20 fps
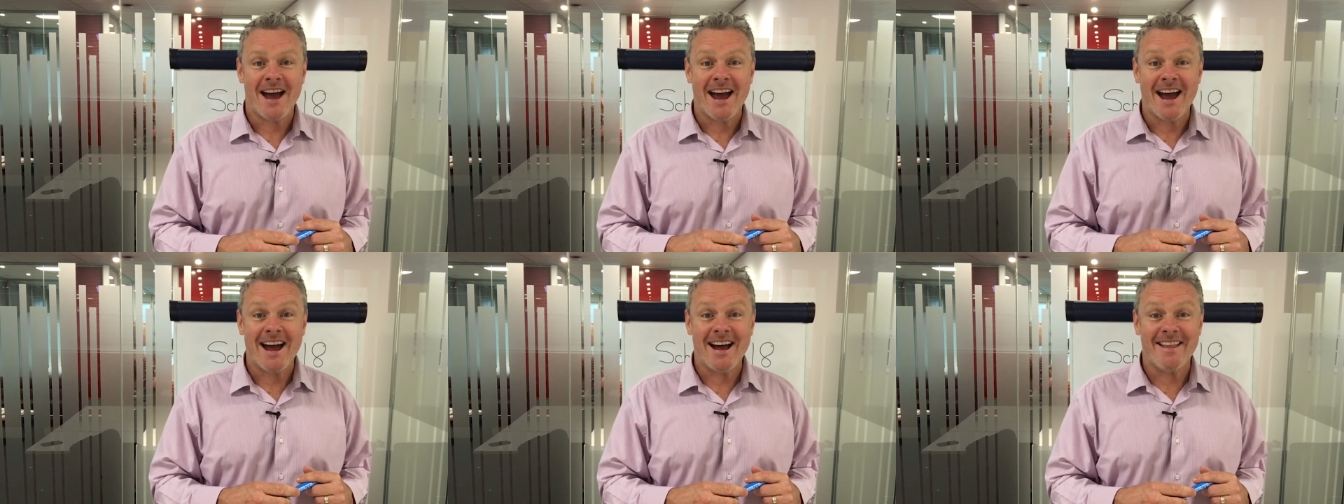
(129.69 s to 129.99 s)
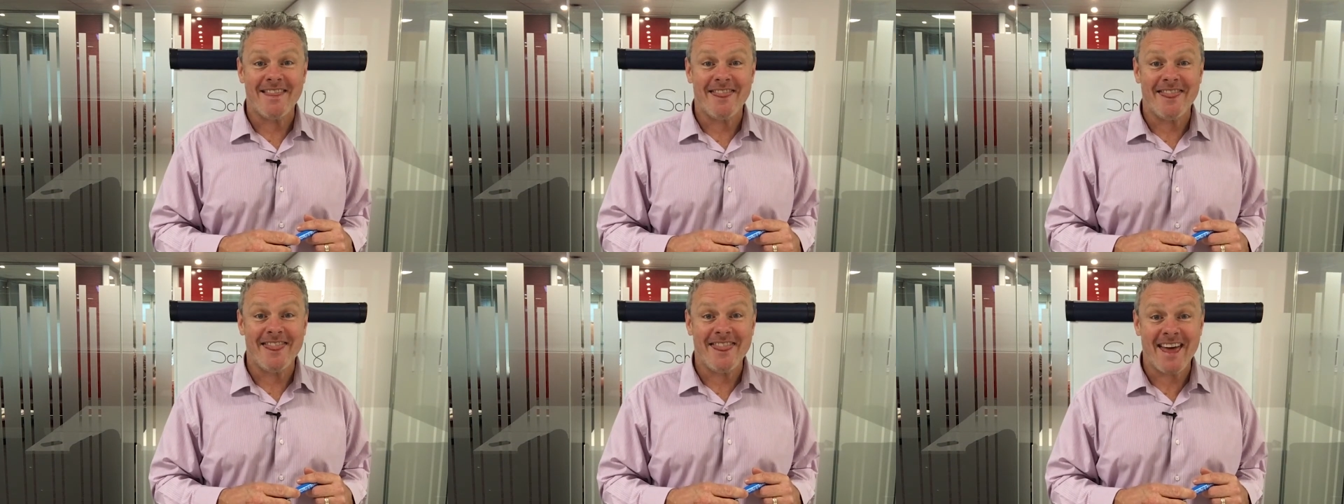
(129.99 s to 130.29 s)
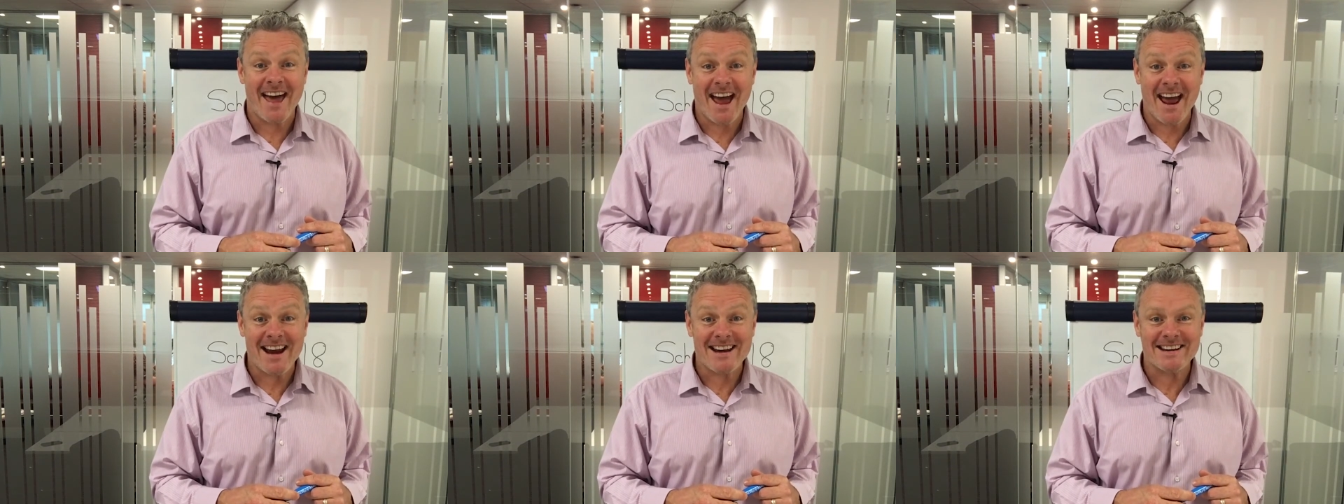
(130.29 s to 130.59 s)
And
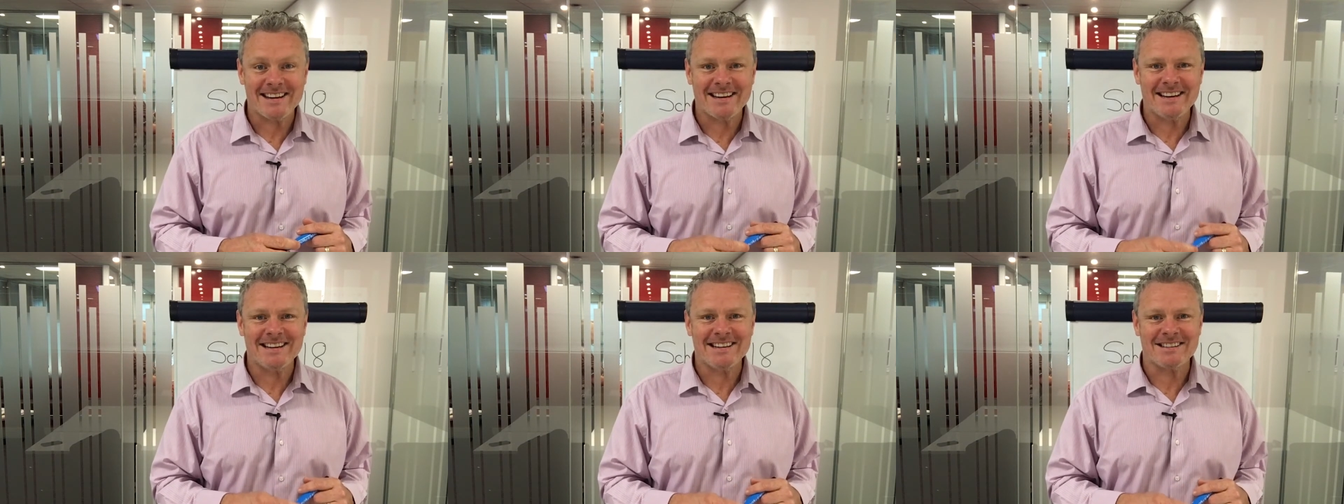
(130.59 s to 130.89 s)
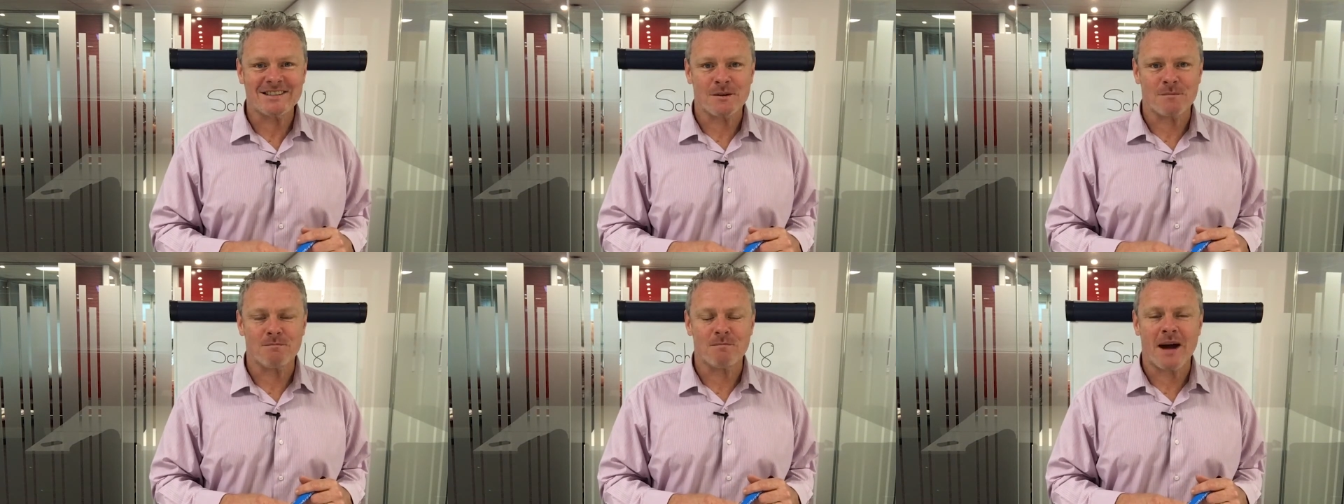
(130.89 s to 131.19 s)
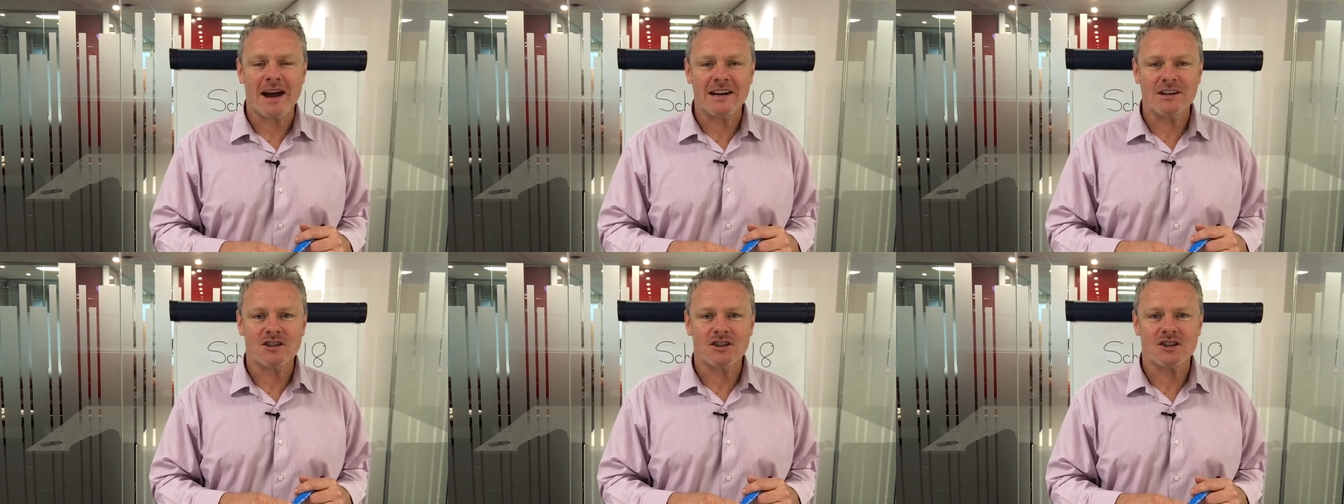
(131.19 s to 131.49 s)
that is a
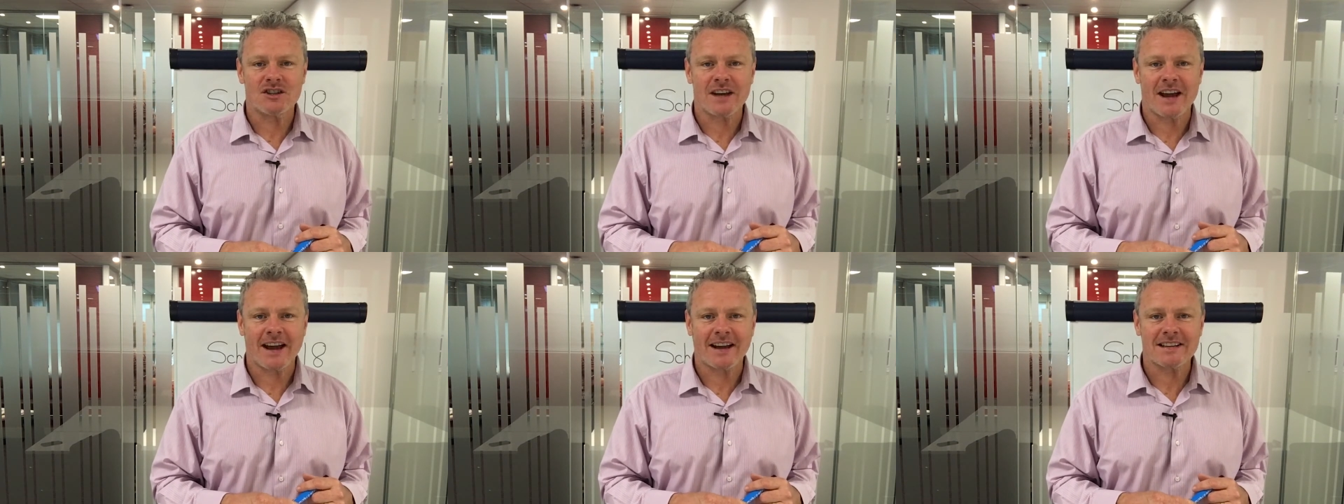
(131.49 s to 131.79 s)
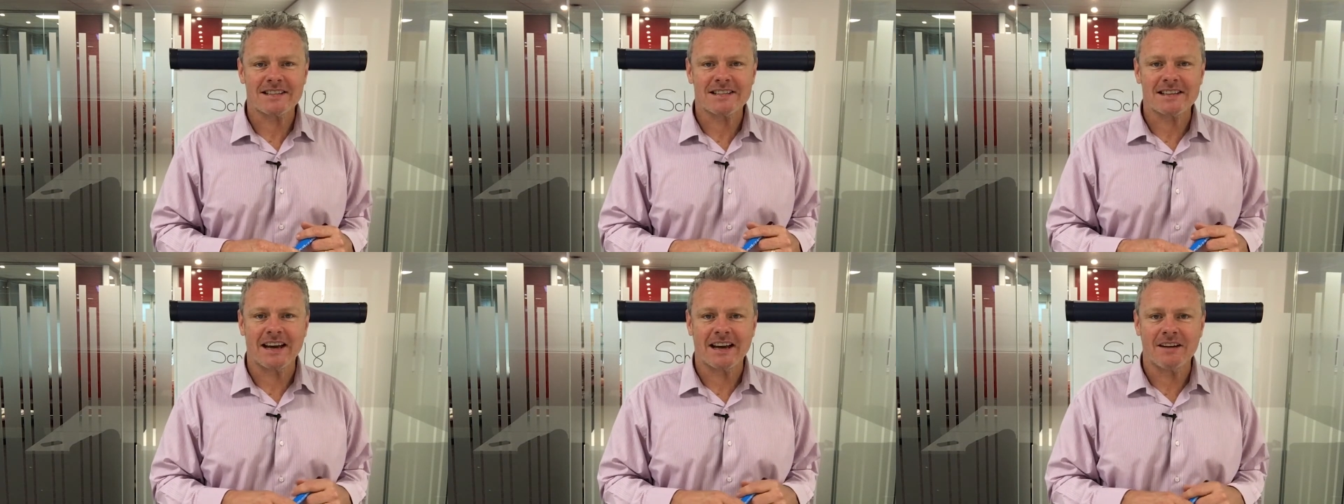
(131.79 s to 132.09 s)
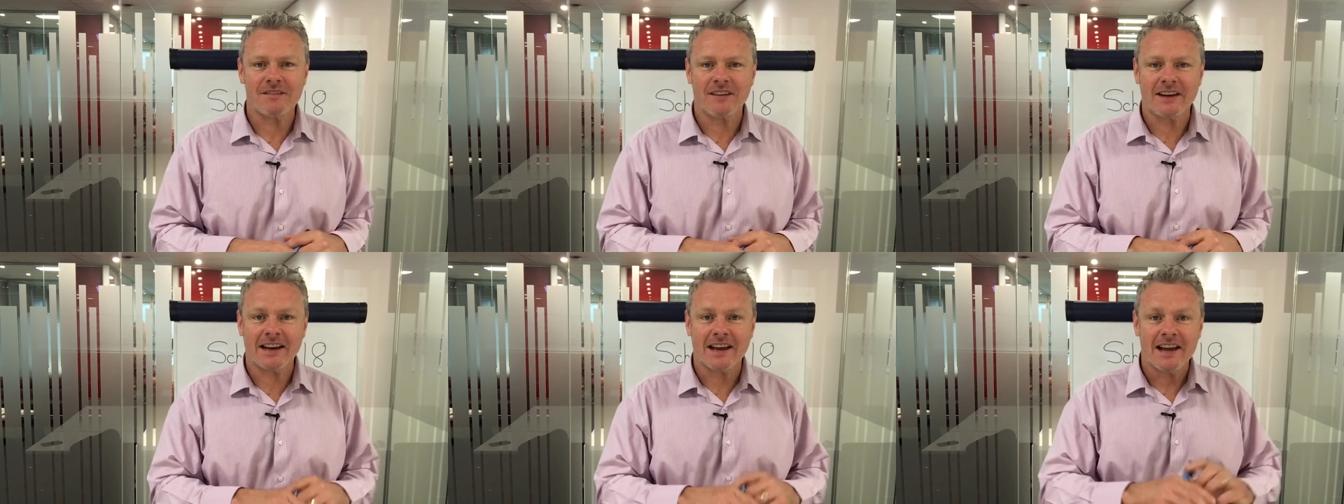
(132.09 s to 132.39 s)
major tax
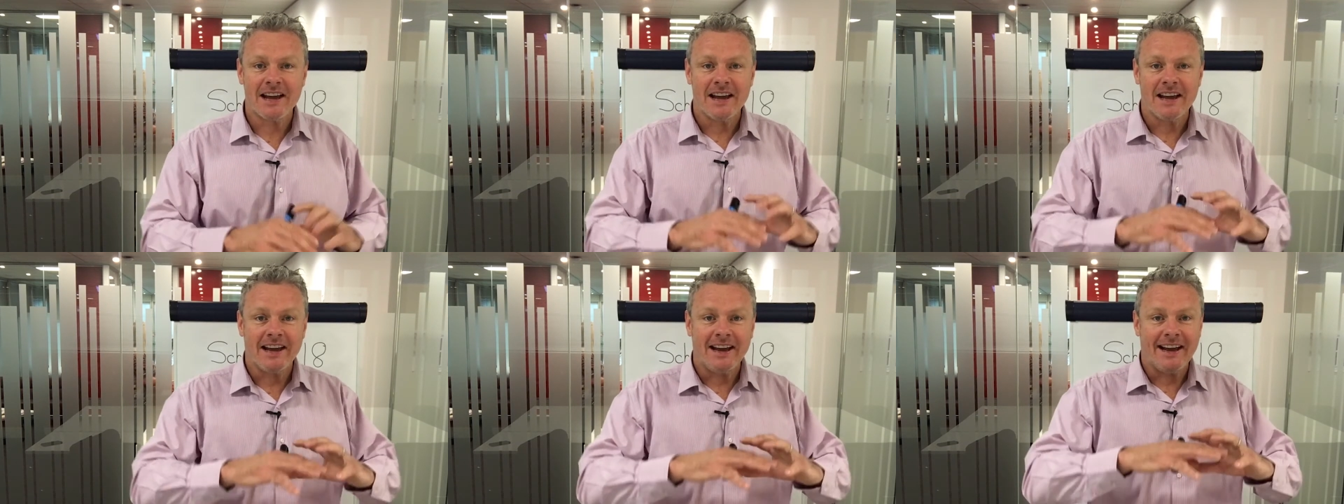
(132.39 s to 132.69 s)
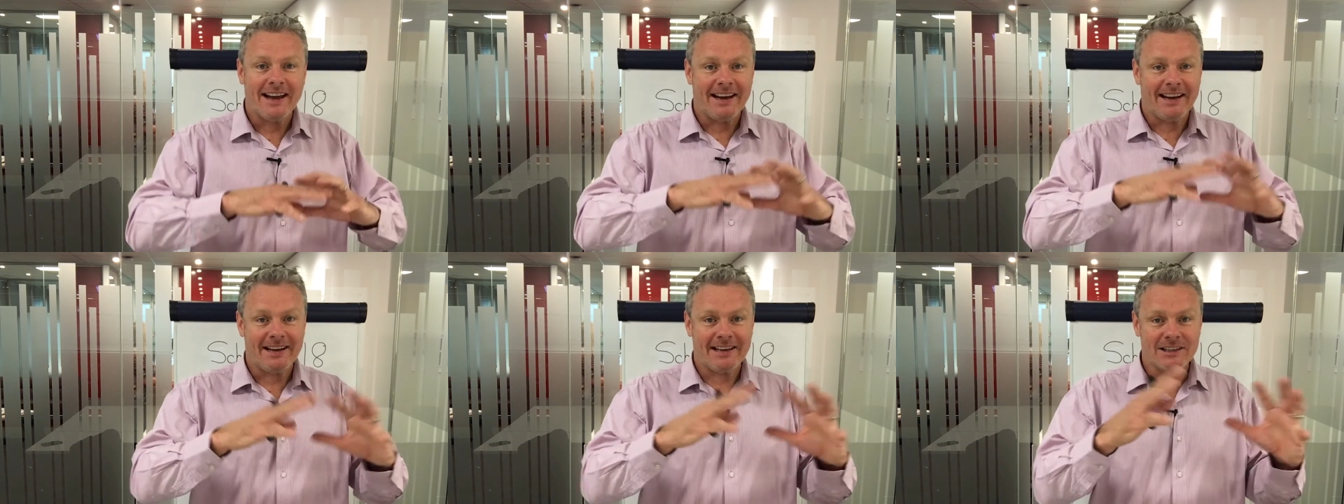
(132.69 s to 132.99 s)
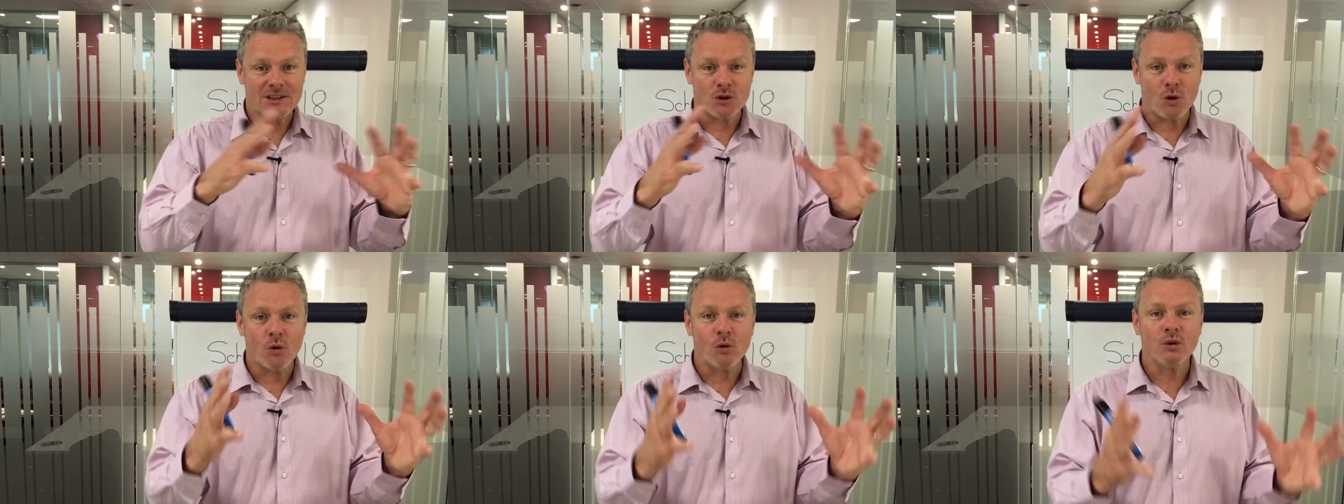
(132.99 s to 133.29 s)
saving.
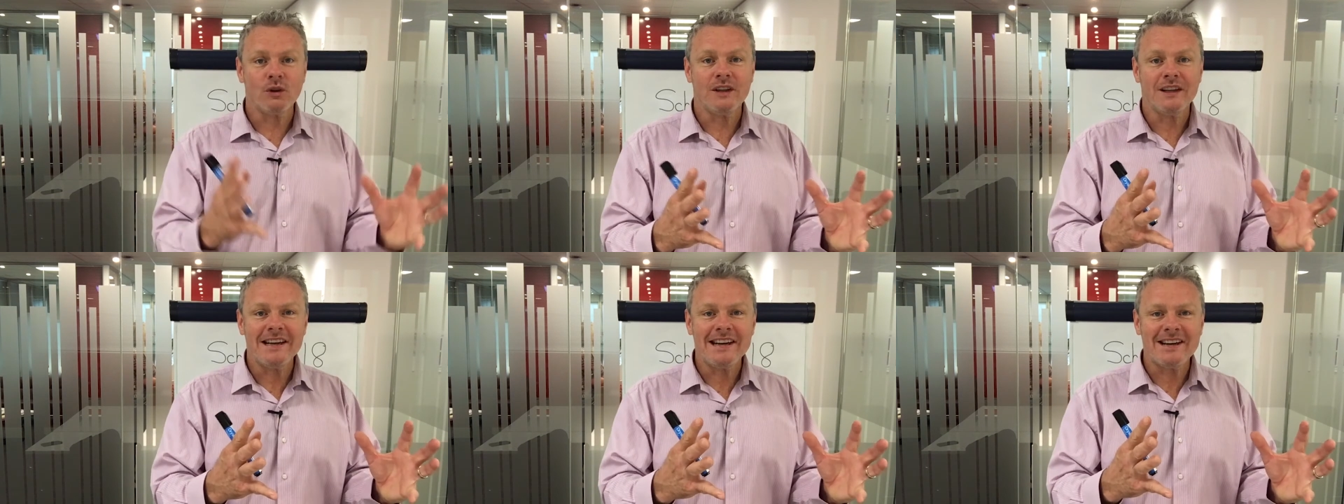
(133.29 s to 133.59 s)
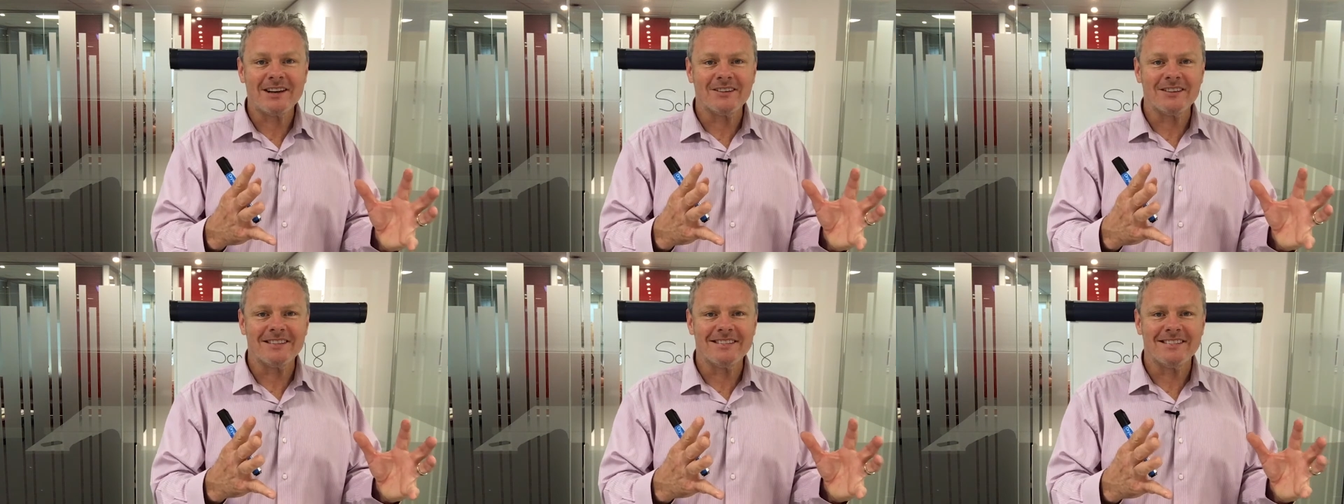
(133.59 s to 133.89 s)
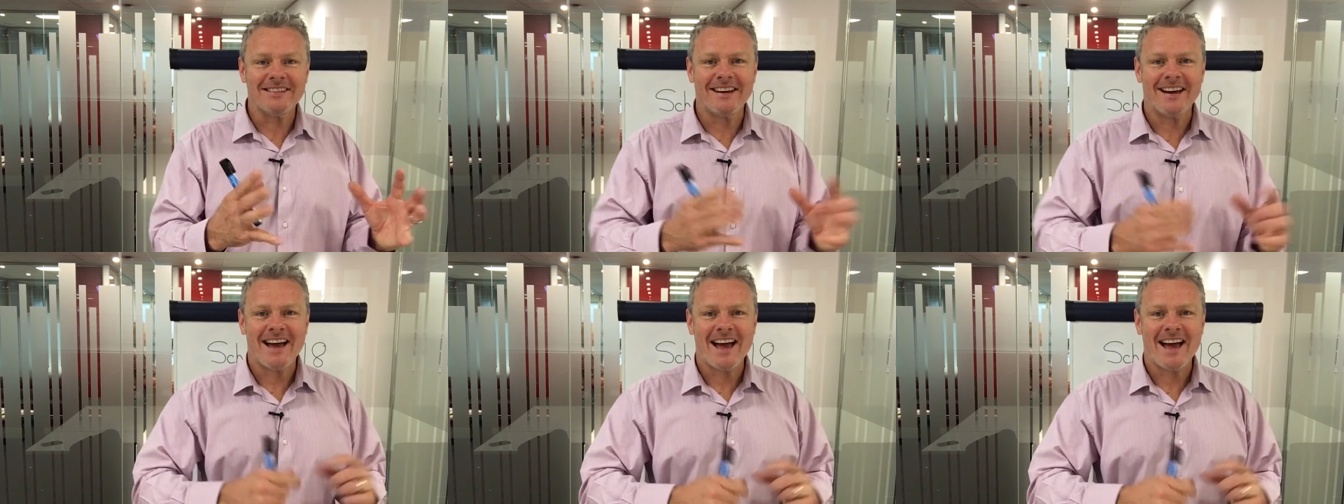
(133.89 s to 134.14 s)
It's all legal,